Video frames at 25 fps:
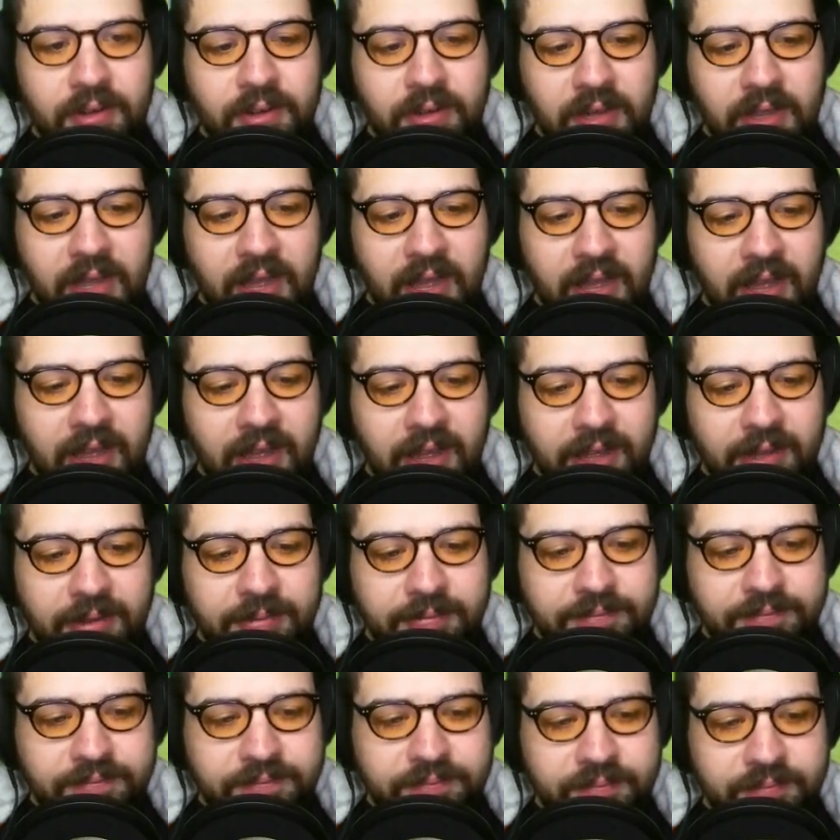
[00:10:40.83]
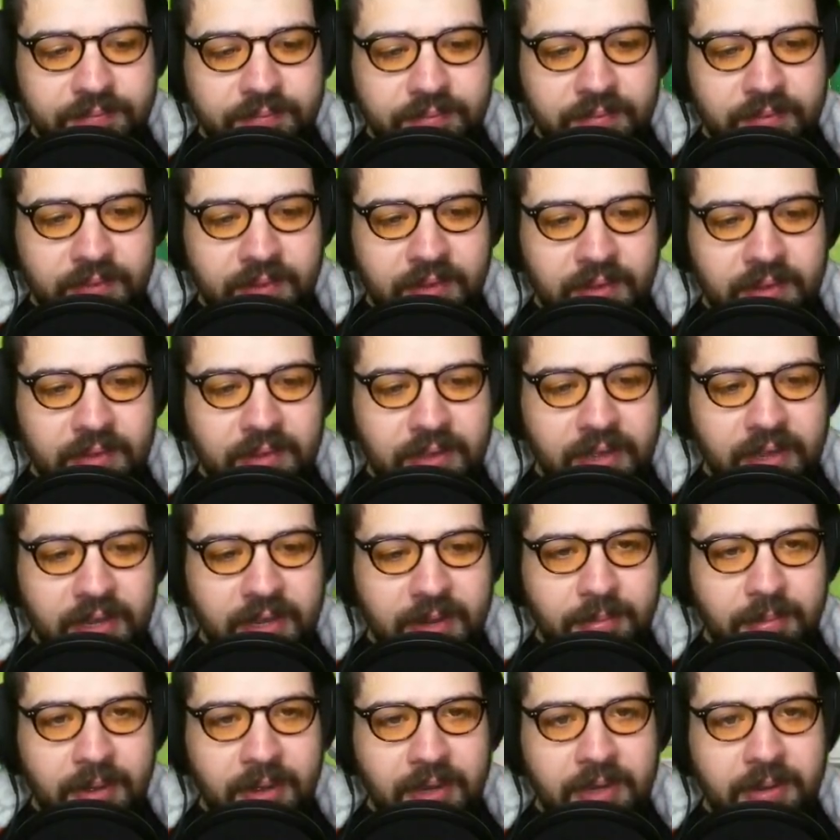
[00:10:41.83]
Ah. Okay,
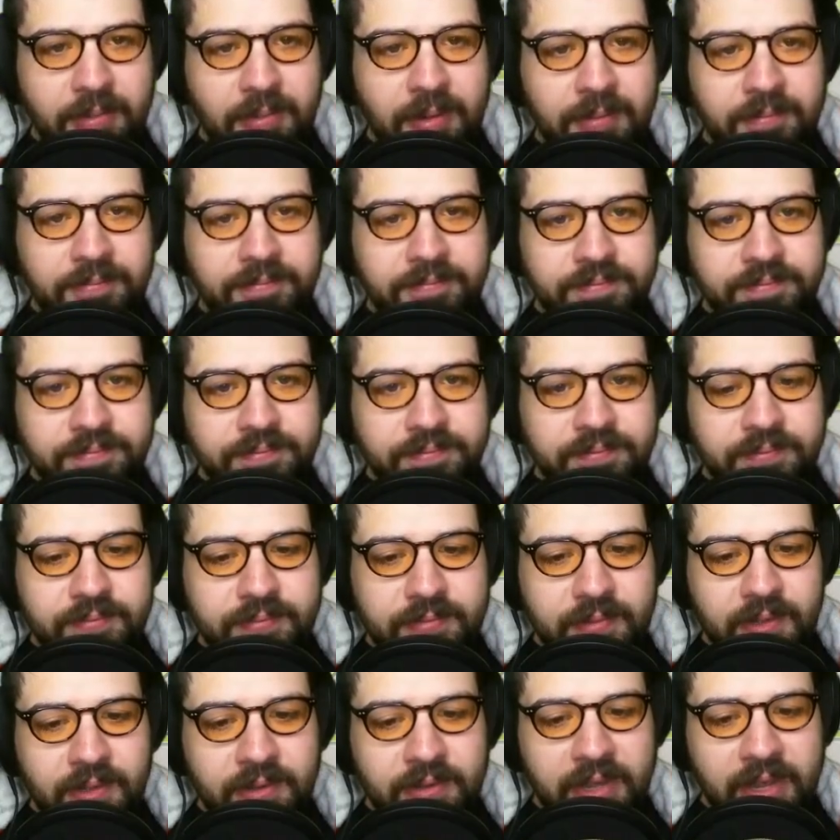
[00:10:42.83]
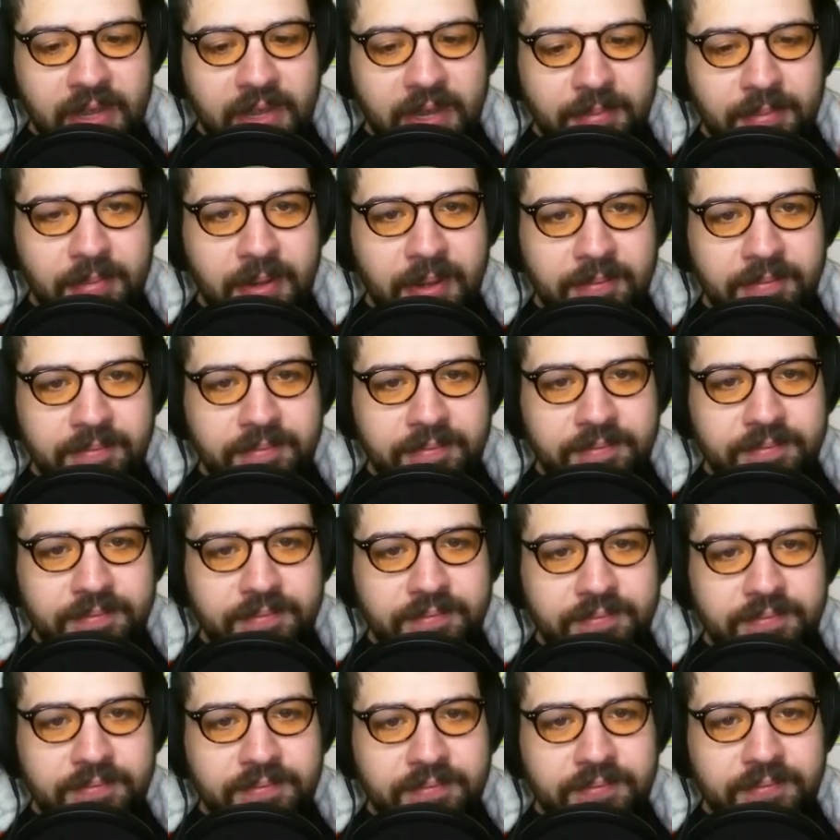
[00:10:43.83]
come on, come on. Okay, come on.
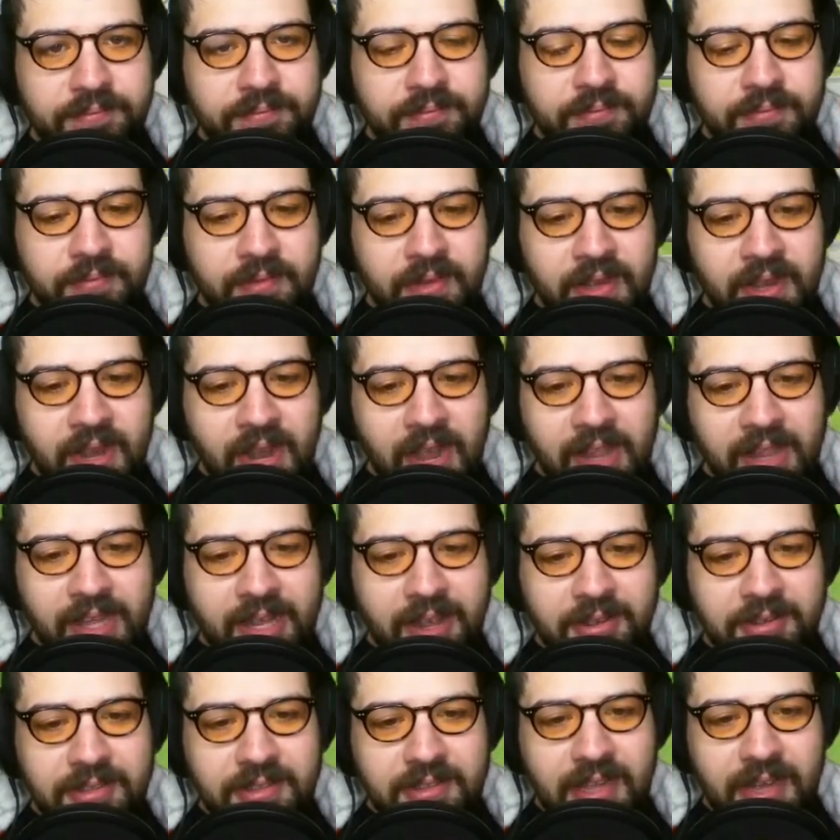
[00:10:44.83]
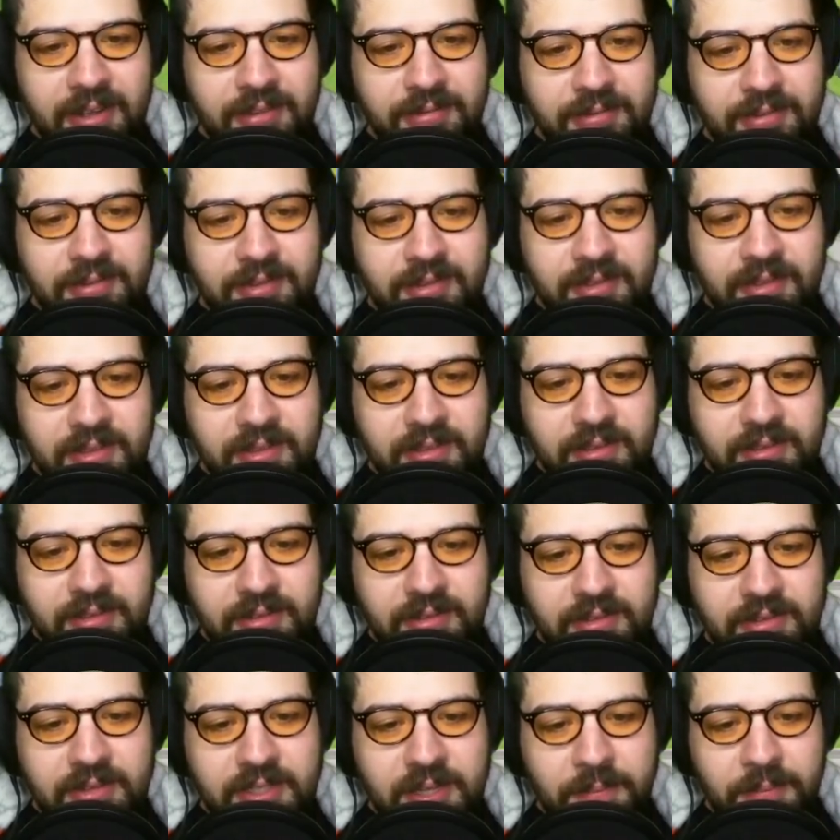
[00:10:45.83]
I like how
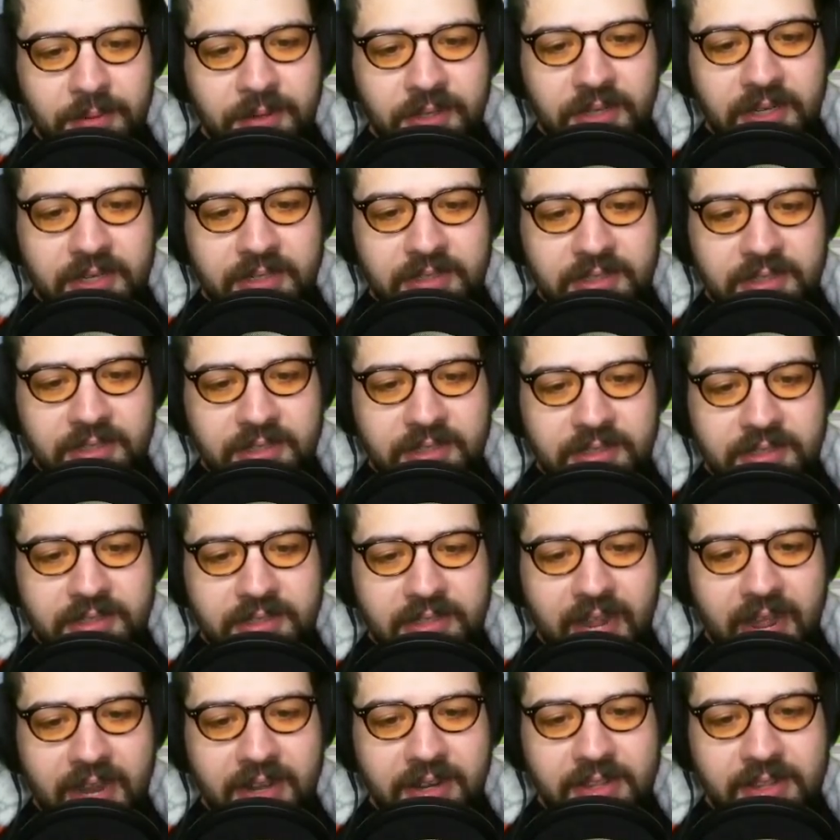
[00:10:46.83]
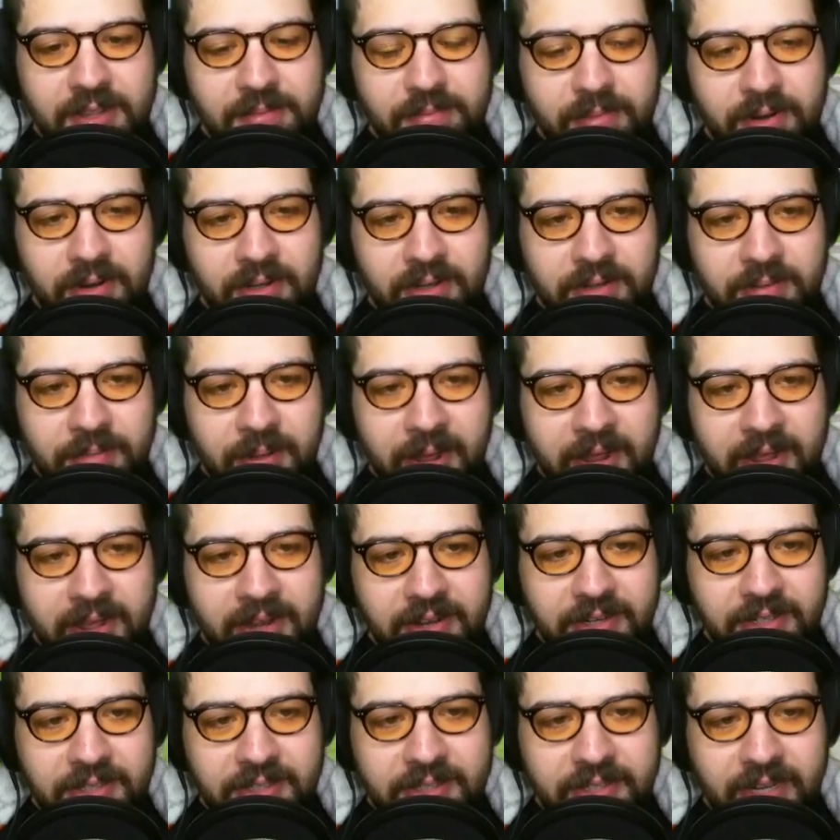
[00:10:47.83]
Zipper is just stand in the middle of my
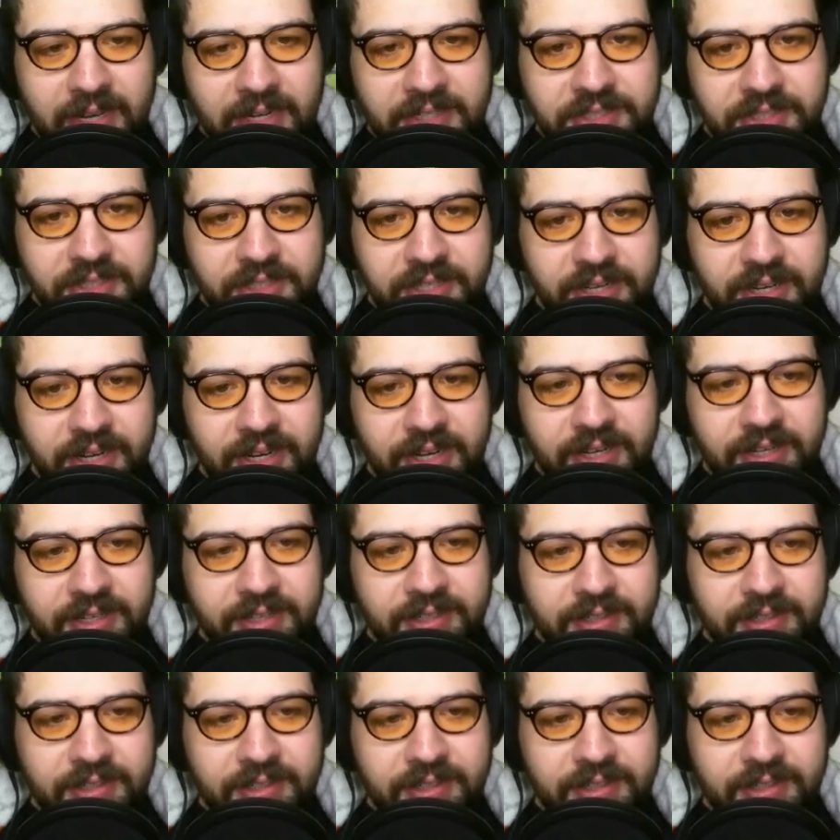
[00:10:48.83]
intersection here.